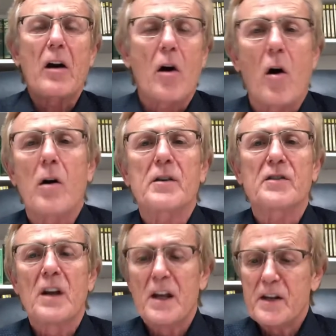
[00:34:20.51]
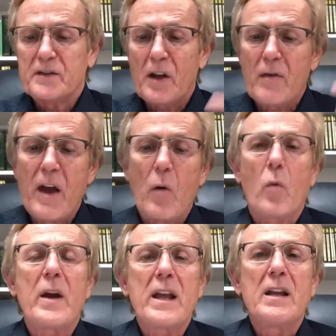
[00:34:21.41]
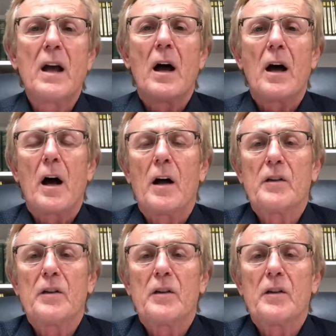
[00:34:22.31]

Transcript: hearts so that we uh,